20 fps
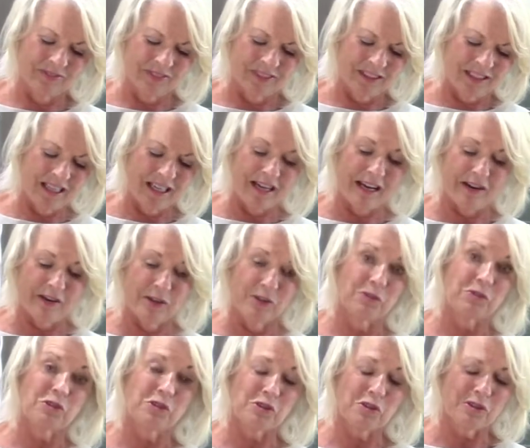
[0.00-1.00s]
Now, how are you
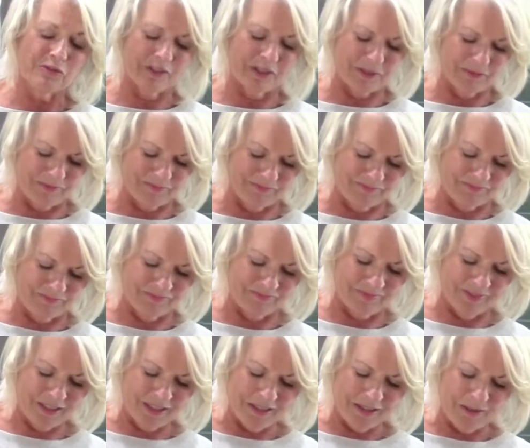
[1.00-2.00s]
going to serve it?
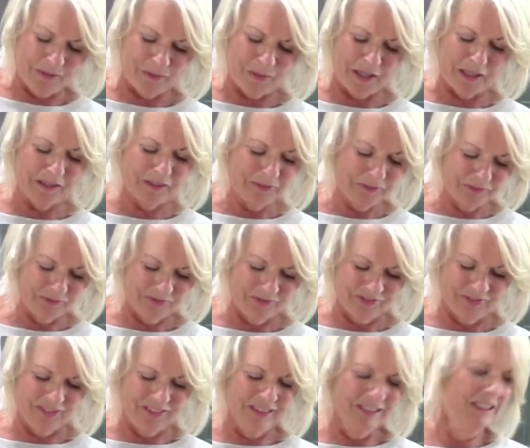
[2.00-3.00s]
Well,
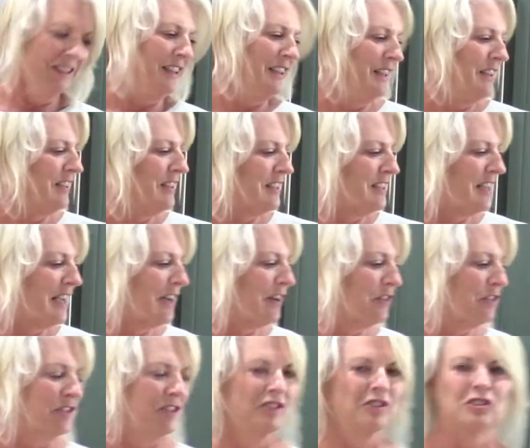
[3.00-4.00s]
in the
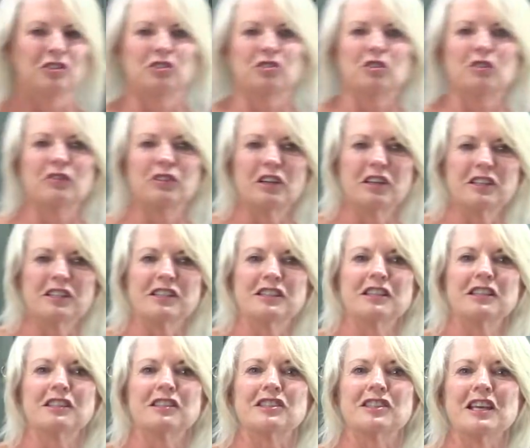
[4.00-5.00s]
South, you could serve it on a
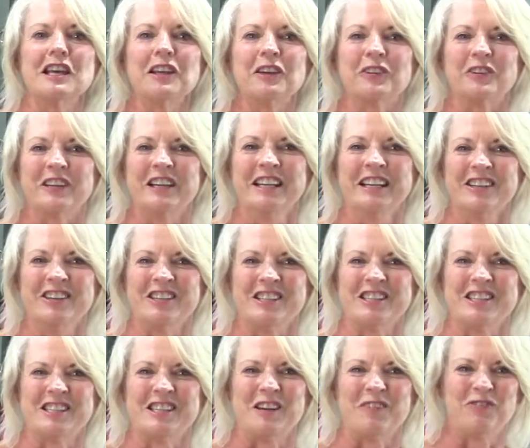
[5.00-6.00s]
stick of celery. You could
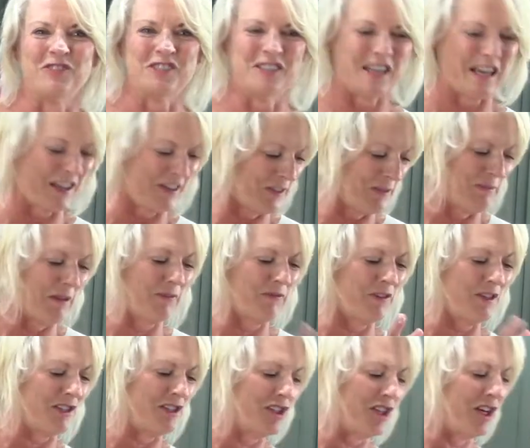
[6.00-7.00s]
stuff celery. My
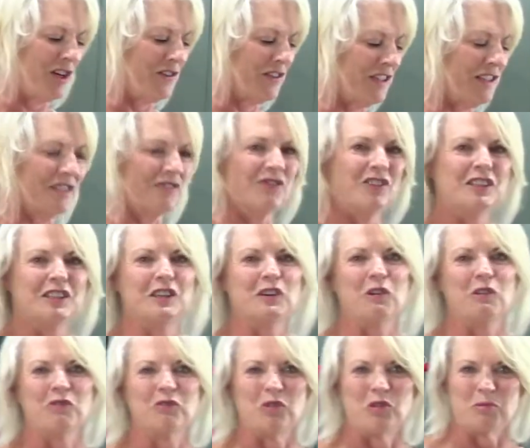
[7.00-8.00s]
friend Jerry did a
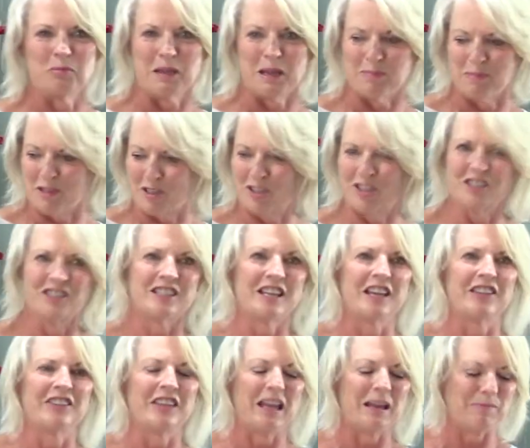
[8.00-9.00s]
video for me. I bet she's
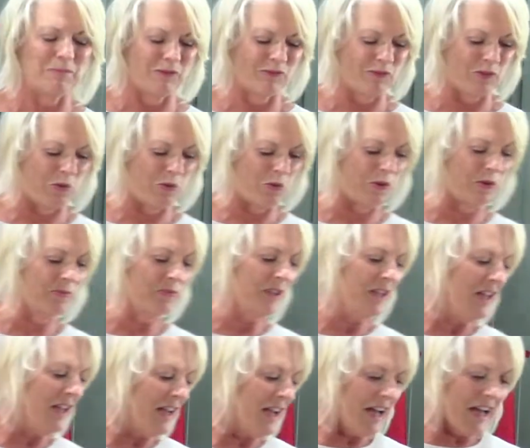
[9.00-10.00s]
had that before.
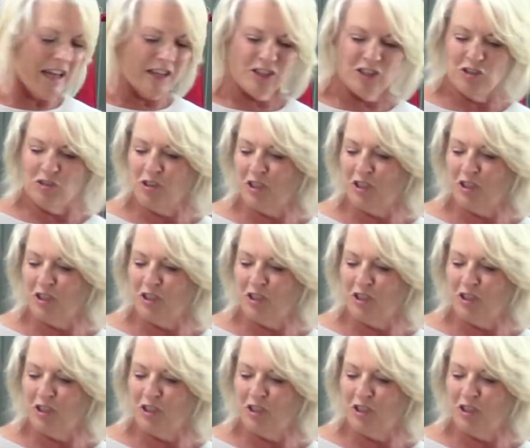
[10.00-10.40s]
You